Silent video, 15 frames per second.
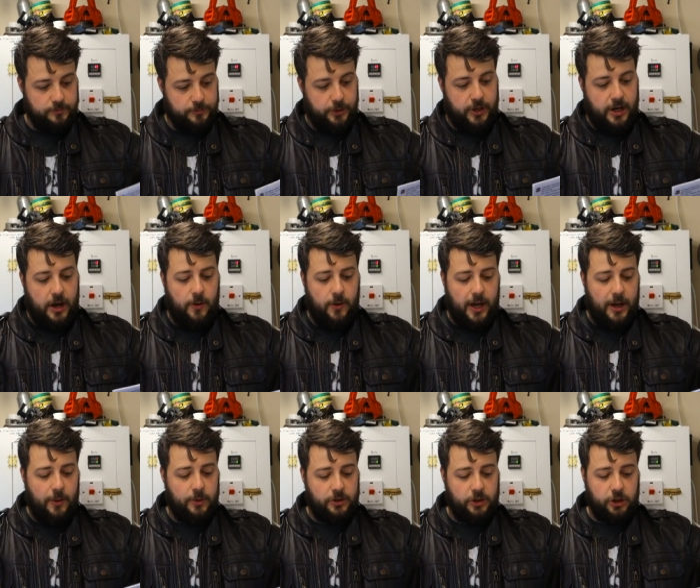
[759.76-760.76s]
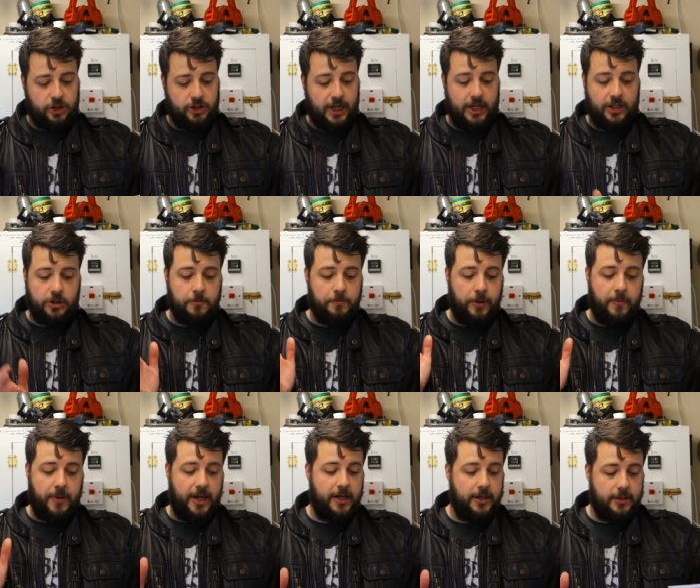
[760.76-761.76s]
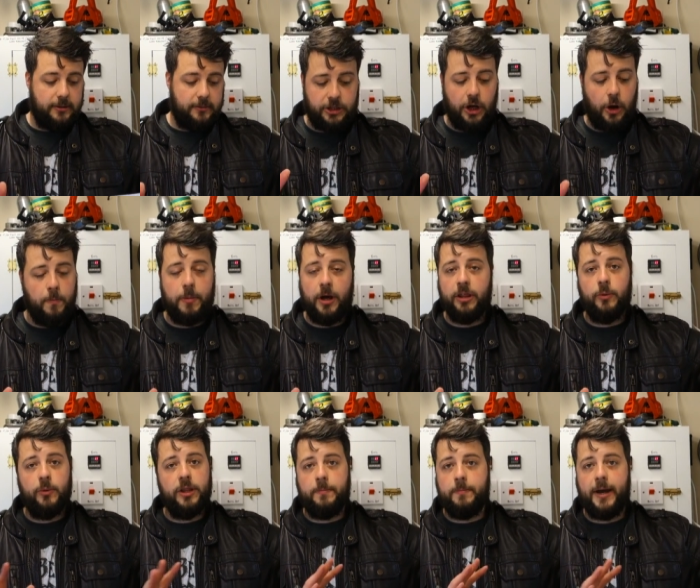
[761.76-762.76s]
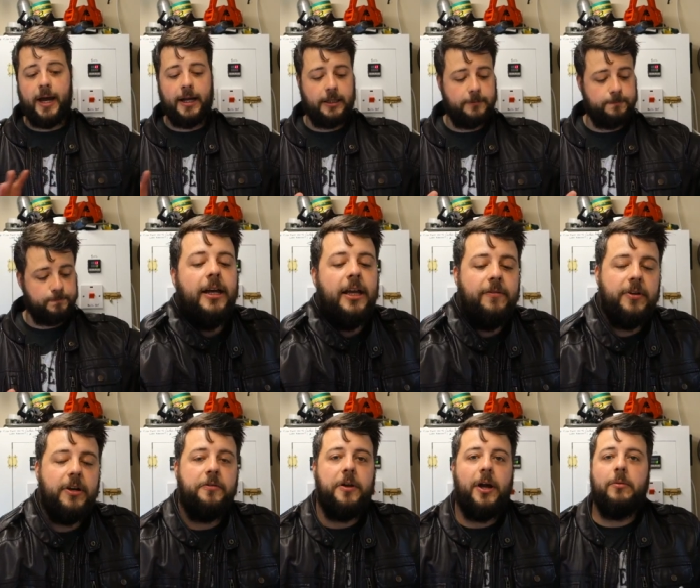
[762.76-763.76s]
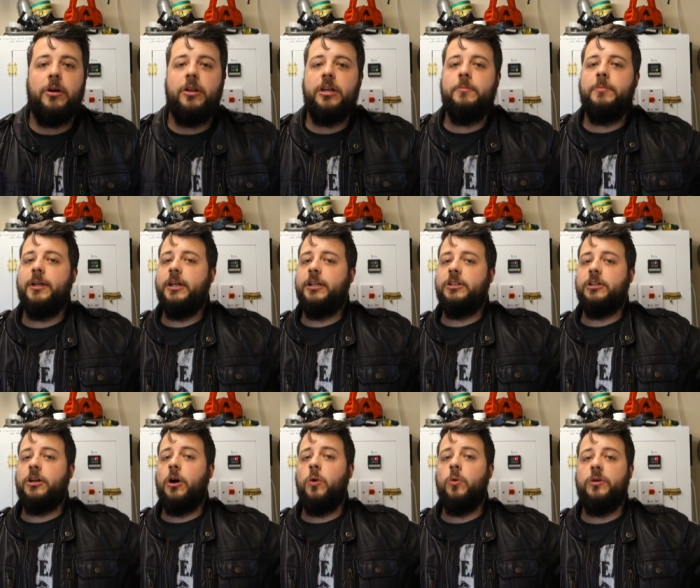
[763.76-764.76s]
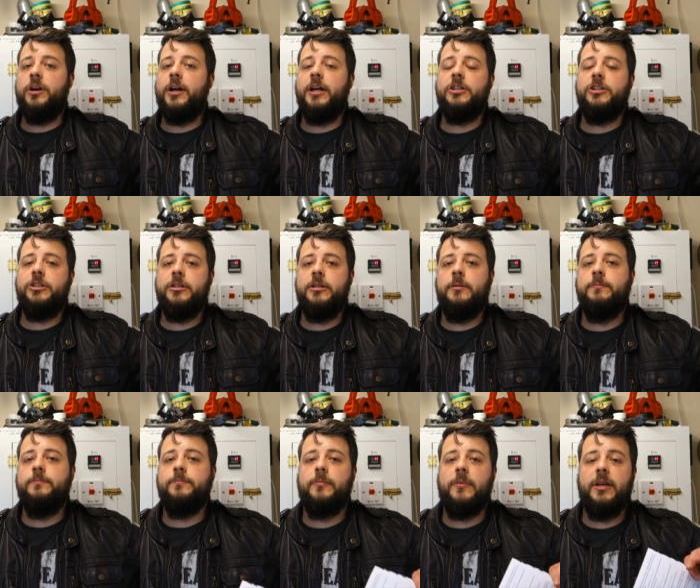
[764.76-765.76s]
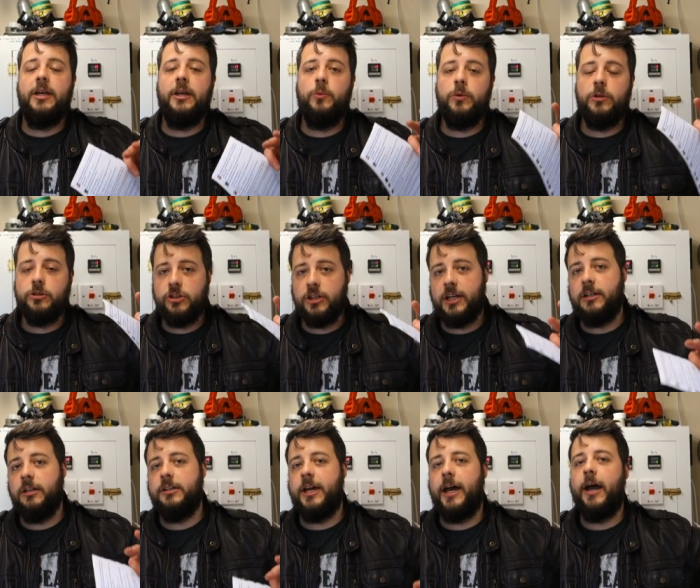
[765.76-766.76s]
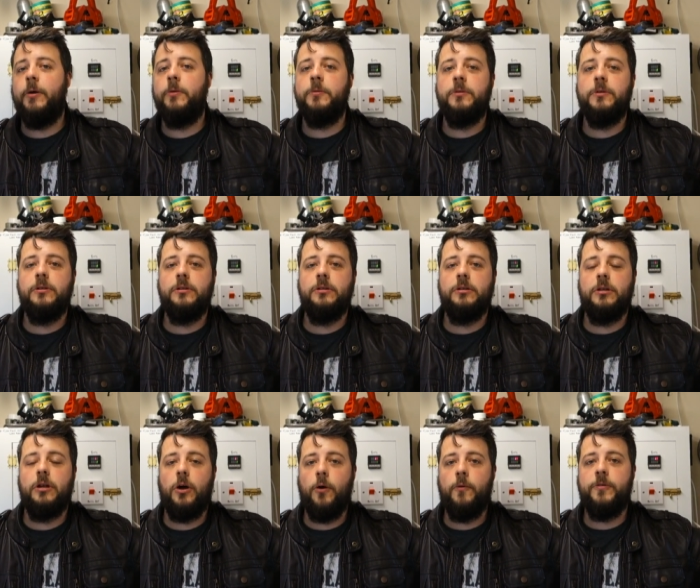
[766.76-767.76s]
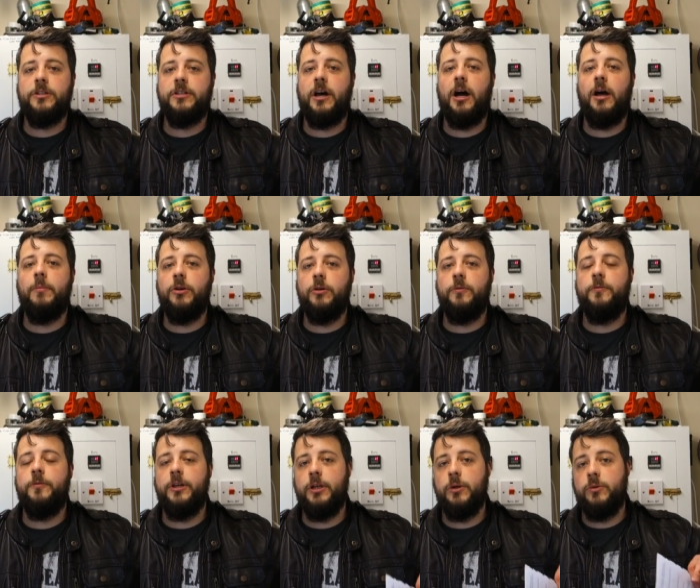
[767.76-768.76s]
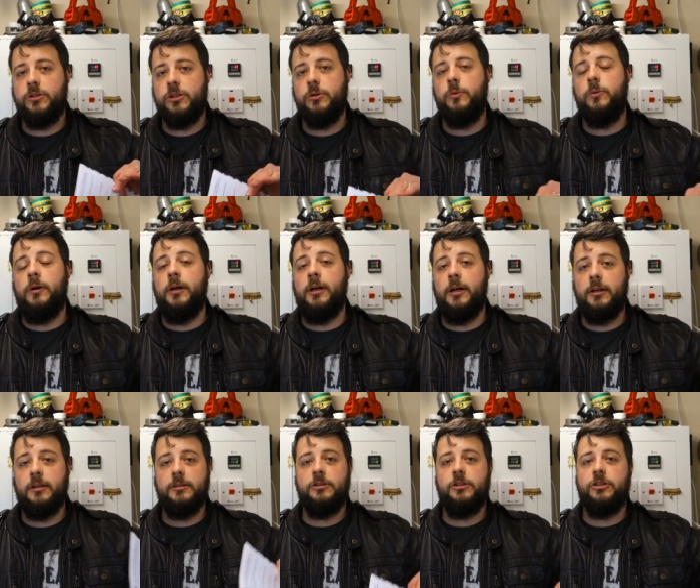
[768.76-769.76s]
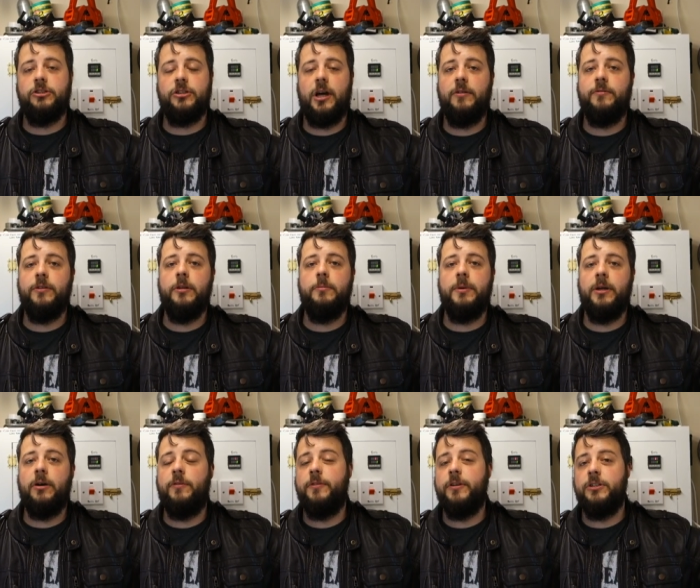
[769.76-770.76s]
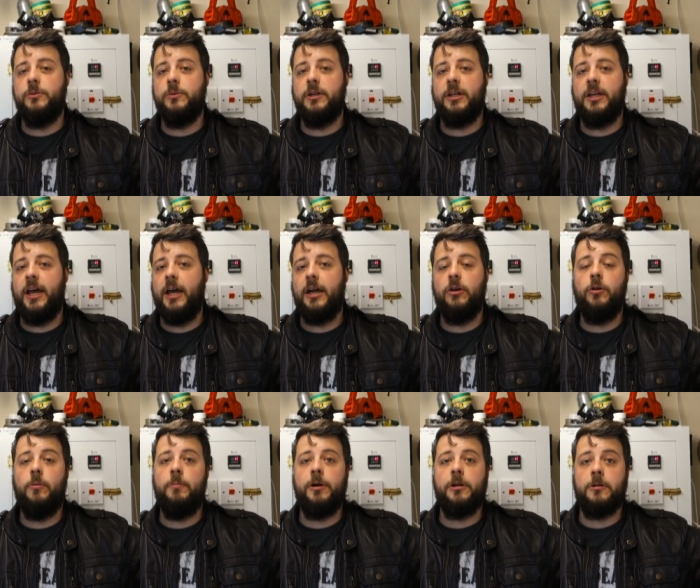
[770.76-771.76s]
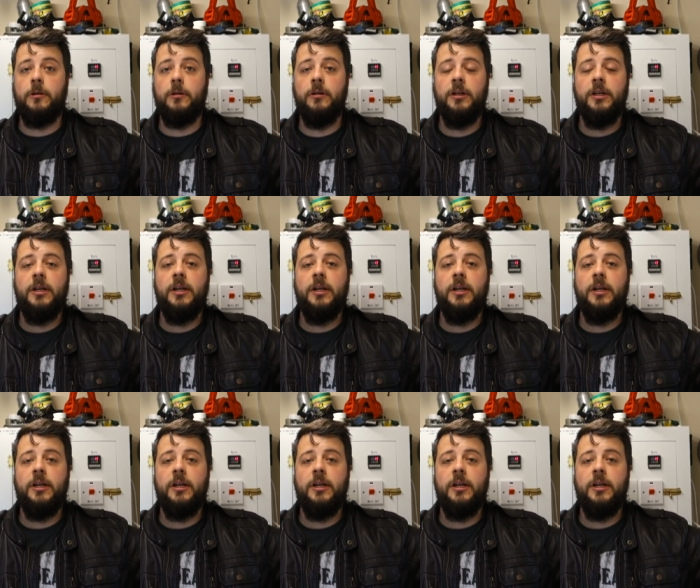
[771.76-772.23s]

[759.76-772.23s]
But no, I would just say dump them in, don't bother with a bag. Even if you haven't got the ability to cold crash, it will settle down over time enough for you to uh, to siphon the beer off into a keg or bottle.